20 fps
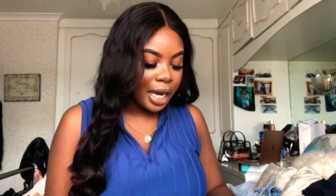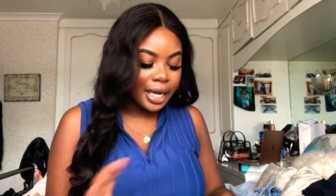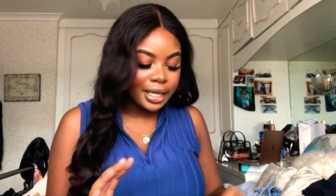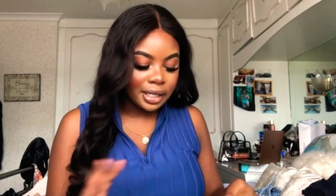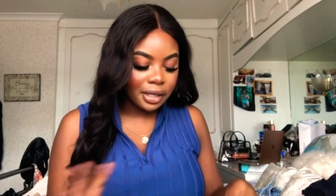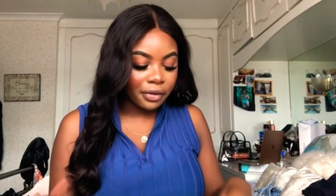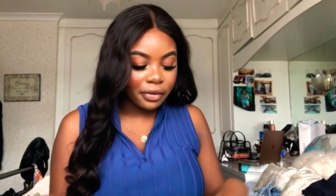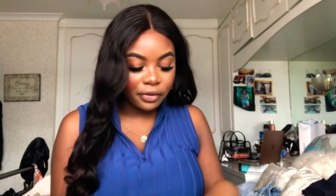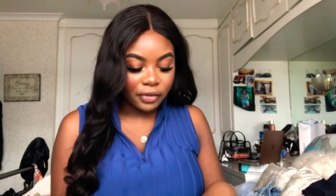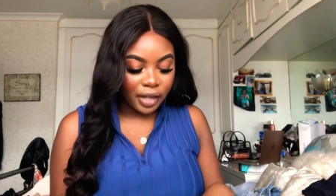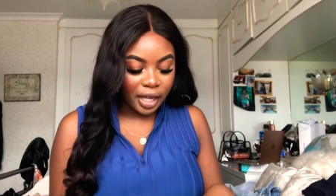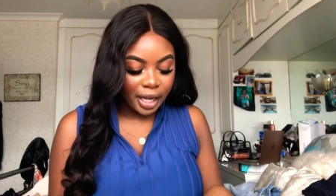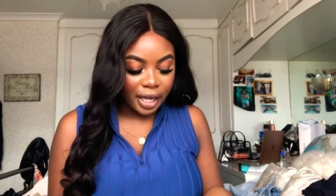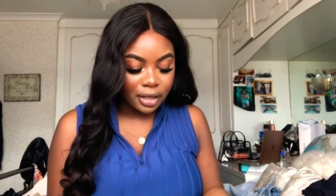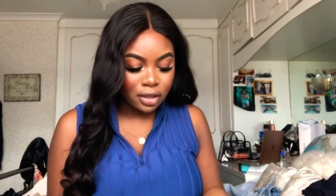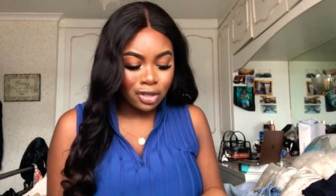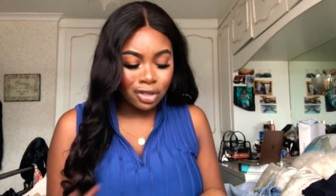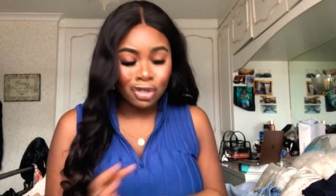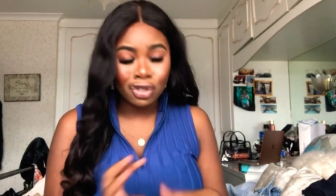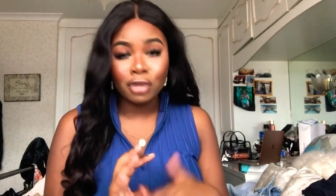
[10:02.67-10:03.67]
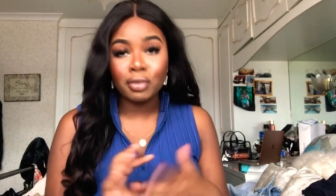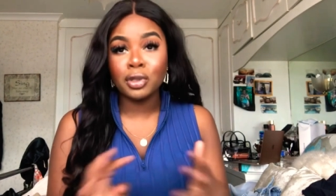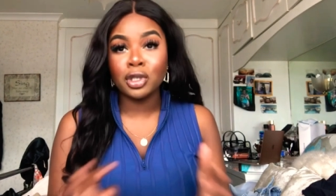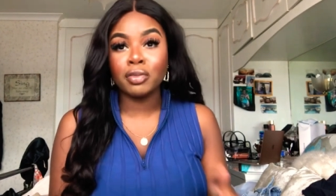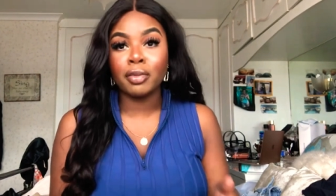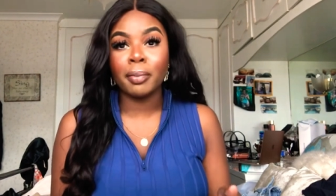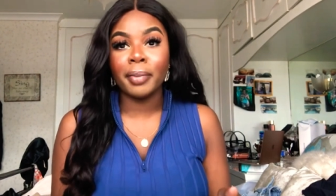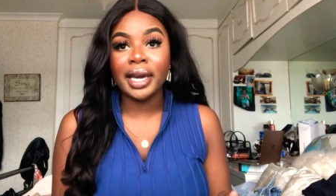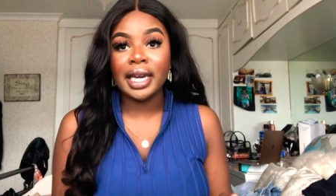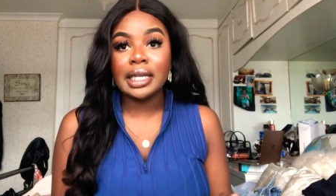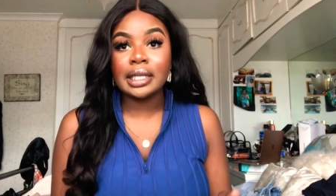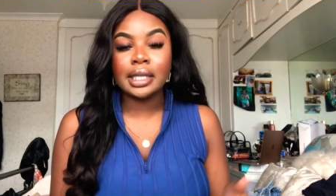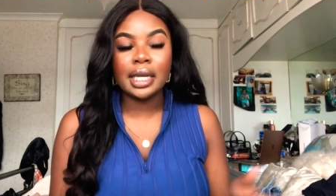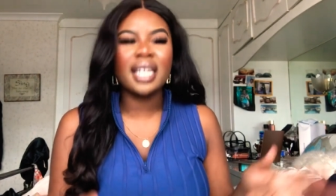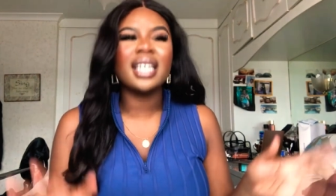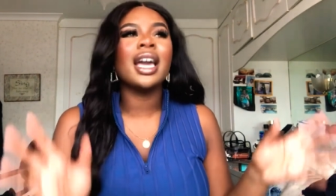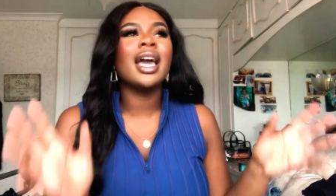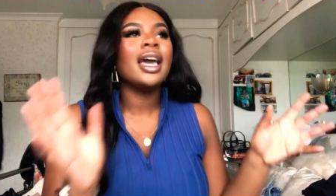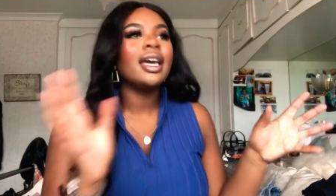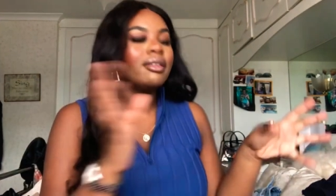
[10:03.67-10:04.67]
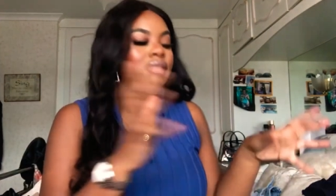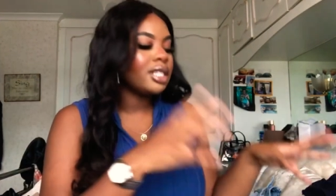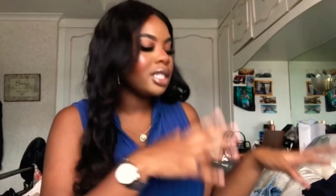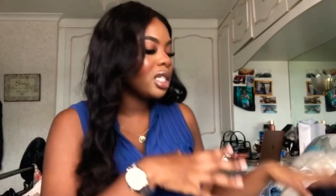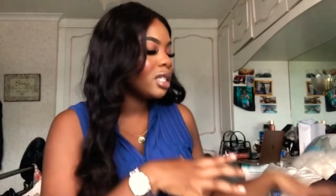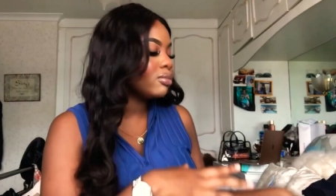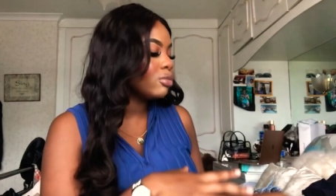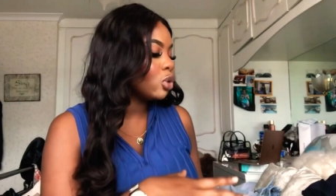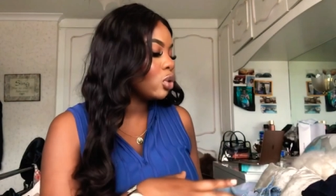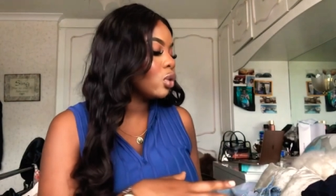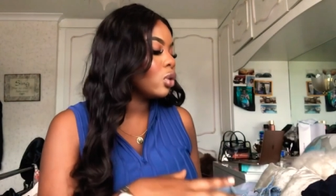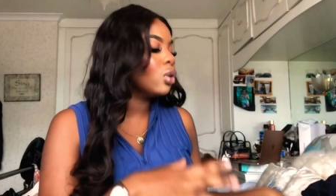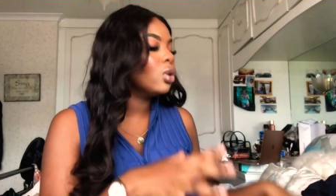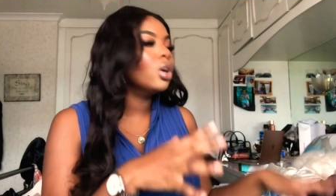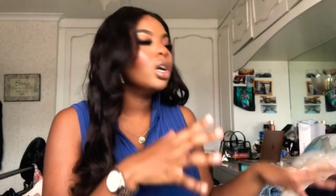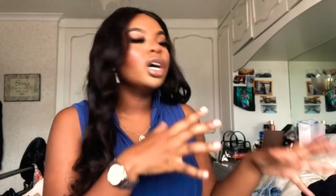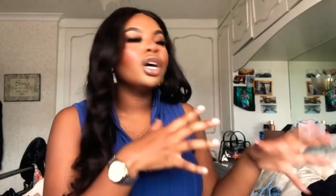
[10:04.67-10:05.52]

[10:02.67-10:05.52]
is a fit super super basic this is more